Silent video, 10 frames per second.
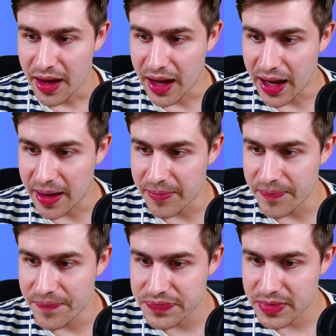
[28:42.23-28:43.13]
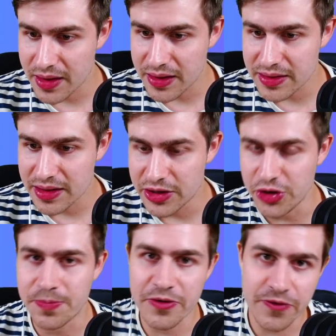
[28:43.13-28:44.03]
Do
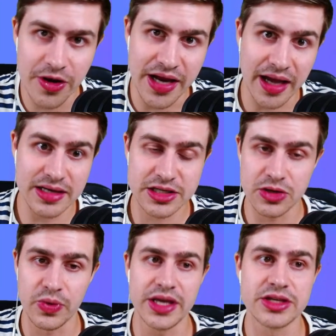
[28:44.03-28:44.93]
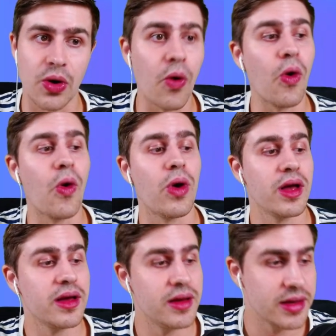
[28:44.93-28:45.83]
you prefer Douglas Luiz or
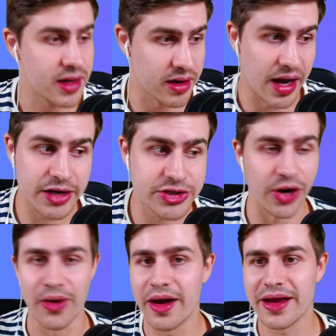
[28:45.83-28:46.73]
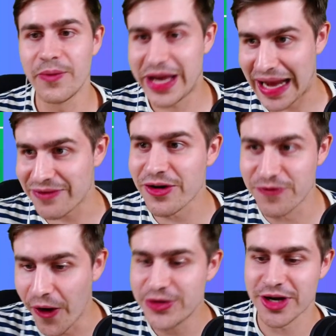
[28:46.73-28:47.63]
Garnacho? We can have a
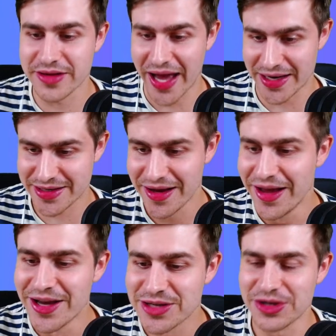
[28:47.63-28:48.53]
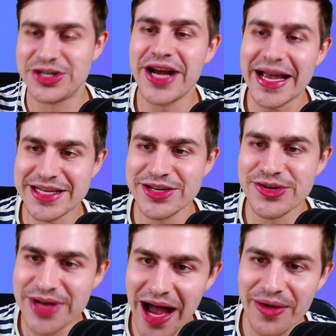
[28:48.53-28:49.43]
vote on that. So what you guys can
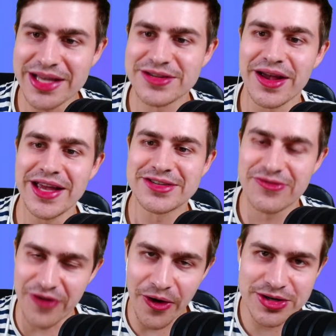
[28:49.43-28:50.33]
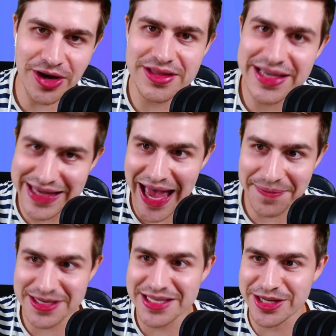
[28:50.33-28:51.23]
do now is vote on the
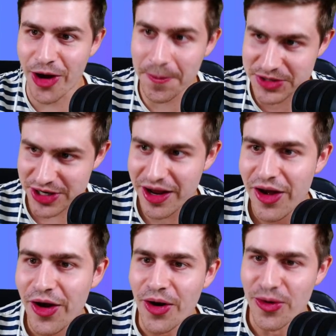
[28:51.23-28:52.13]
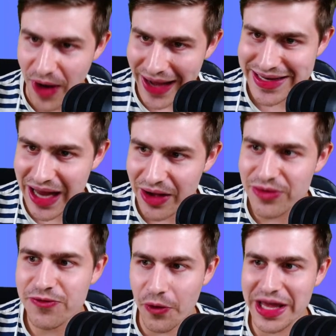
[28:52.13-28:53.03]
captaincy option. Right now,
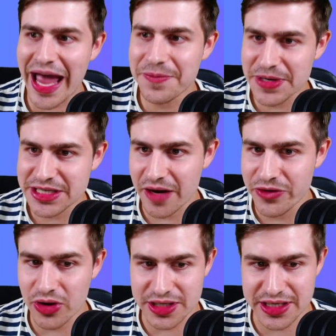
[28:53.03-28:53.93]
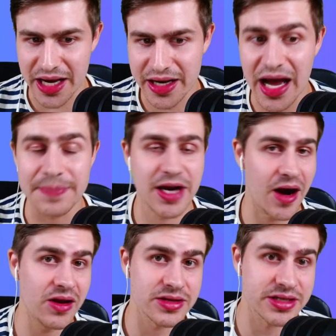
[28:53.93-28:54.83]
48% of you on Saka. I'm
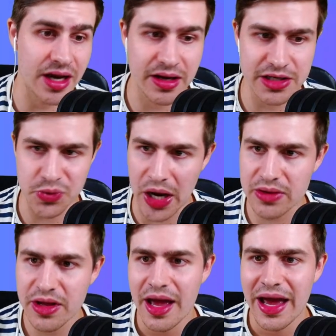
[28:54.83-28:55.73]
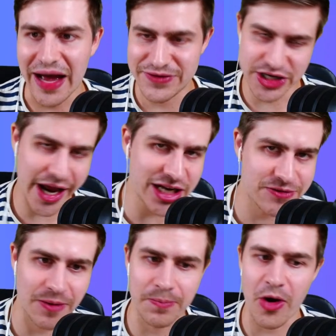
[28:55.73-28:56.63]
currently on Saka as well. I've changed
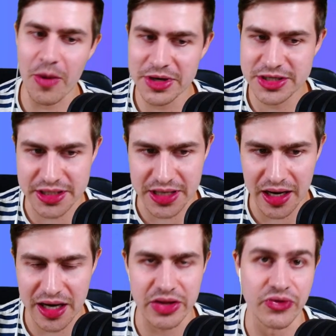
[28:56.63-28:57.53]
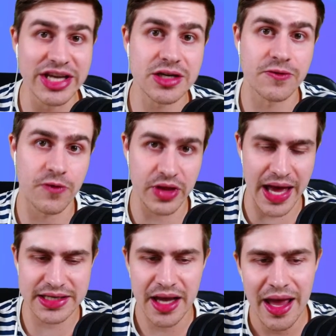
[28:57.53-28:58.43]
from Palmer to Saka, and the reason for
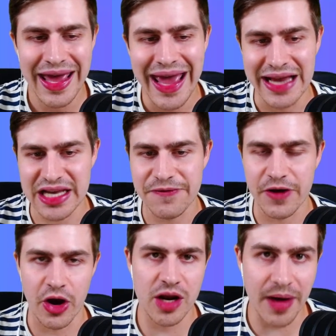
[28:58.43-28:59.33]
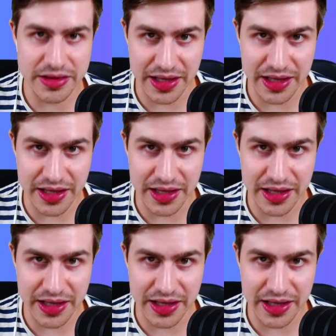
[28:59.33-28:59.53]
that is I forgot about